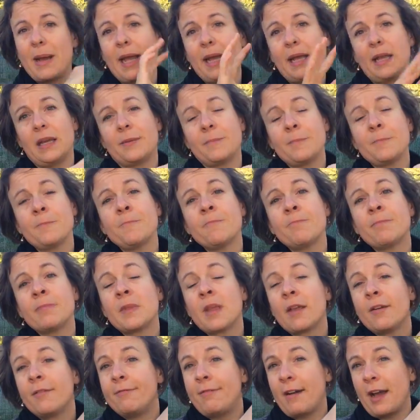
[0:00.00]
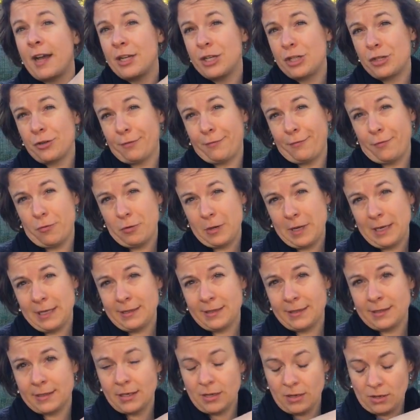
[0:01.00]
my Find Your
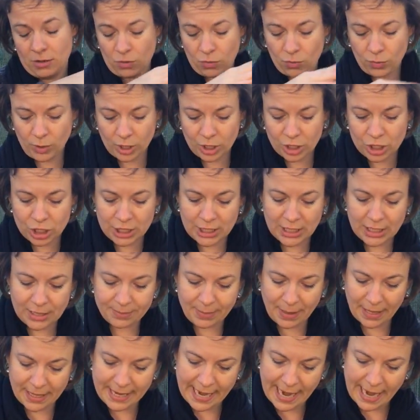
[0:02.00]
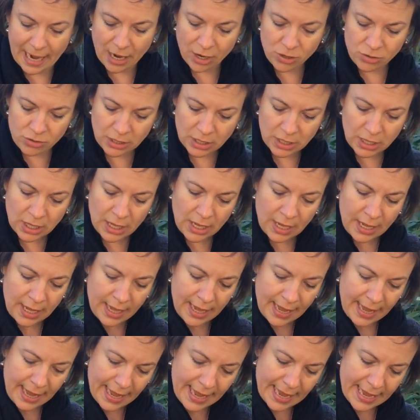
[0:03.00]
Focus worksheet by now.
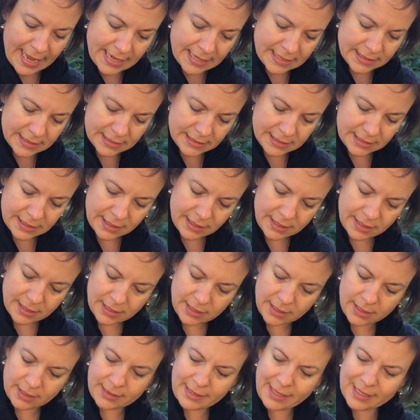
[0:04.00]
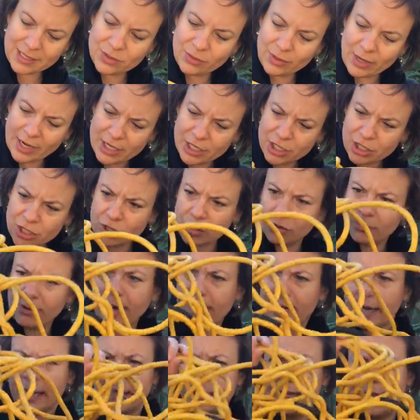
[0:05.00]
And that's what I do,
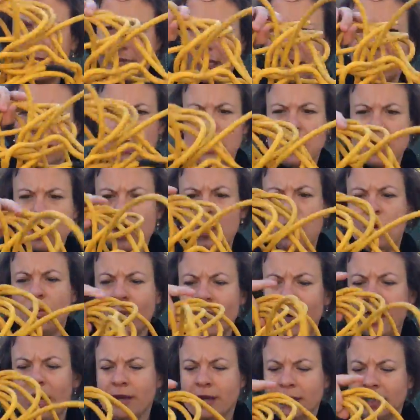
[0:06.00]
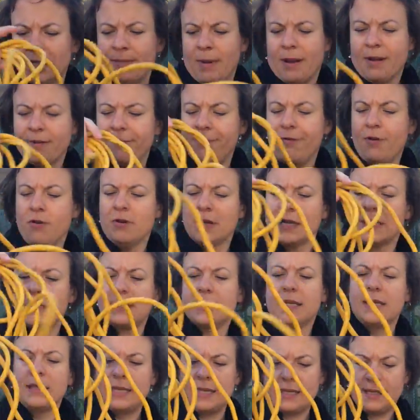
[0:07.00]
right? Where is my
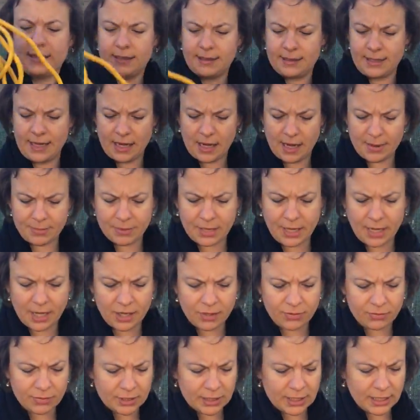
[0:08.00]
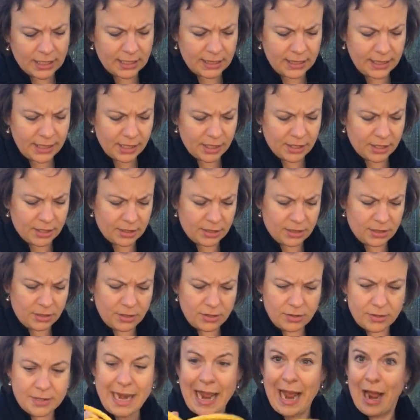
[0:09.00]
focus in this? And I'm getting really clear
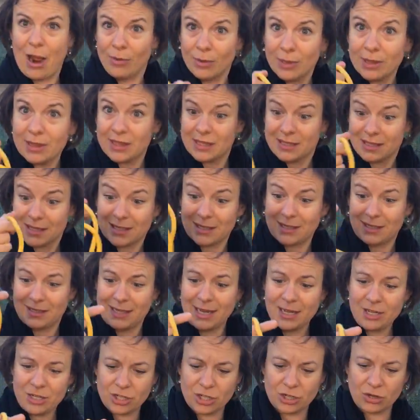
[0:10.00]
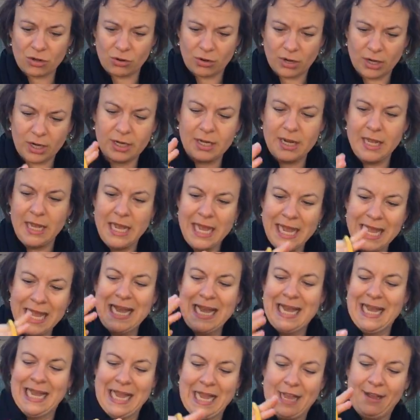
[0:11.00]
now with this extension cord.
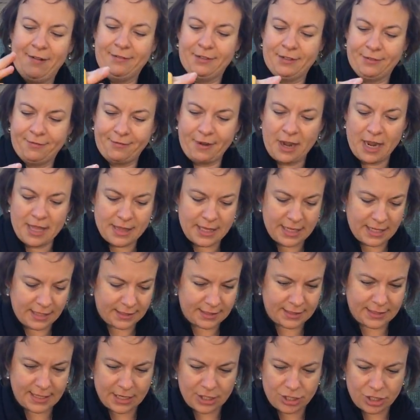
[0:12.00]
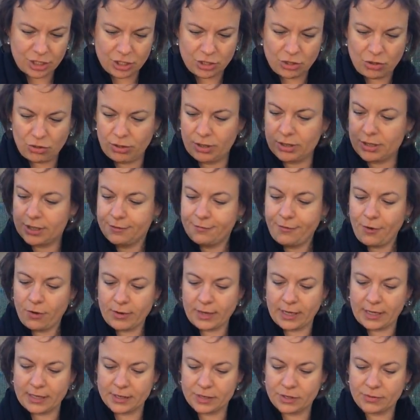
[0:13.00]
I have to find the extension cord's
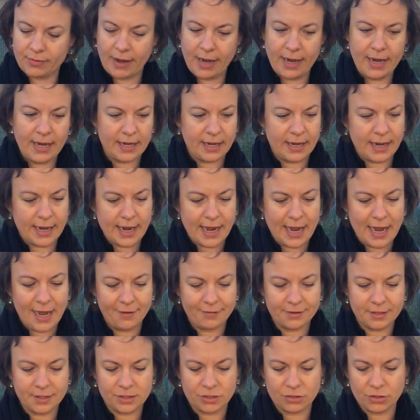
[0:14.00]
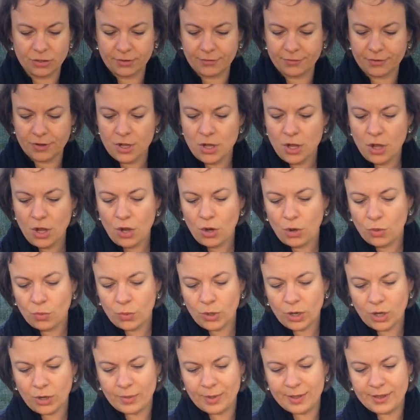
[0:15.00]
focus, right? And I have to sort of
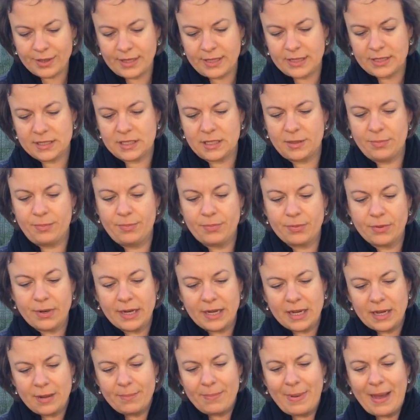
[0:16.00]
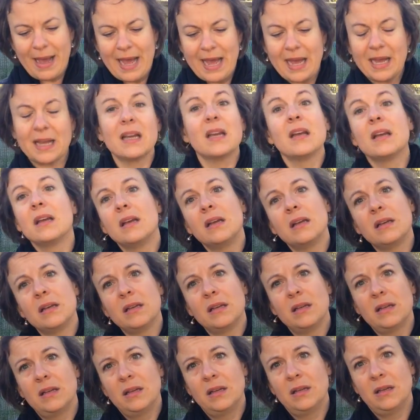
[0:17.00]
work with it to bring it back,
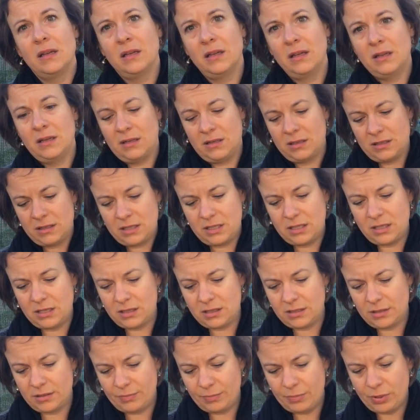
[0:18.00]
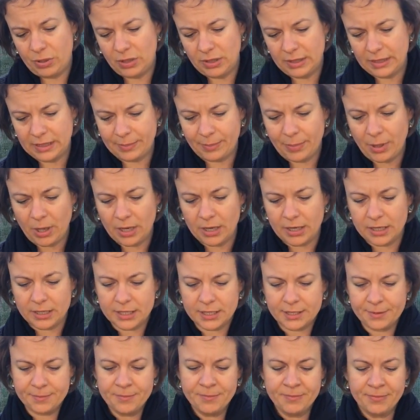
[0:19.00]
to pull it
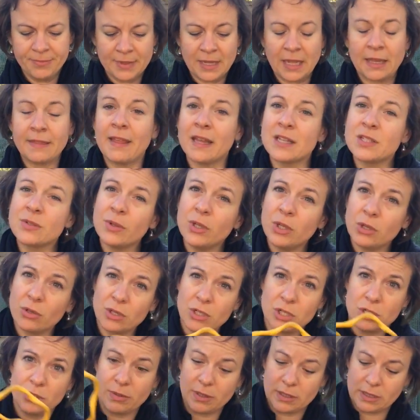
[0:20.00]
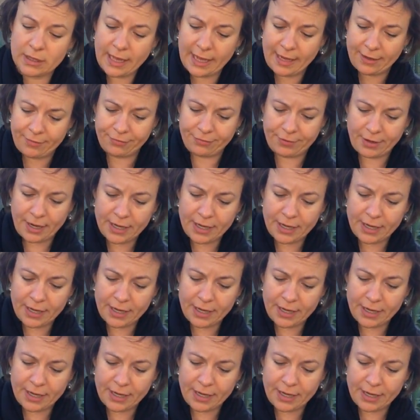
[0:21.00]
apart. And that's what you can do in life,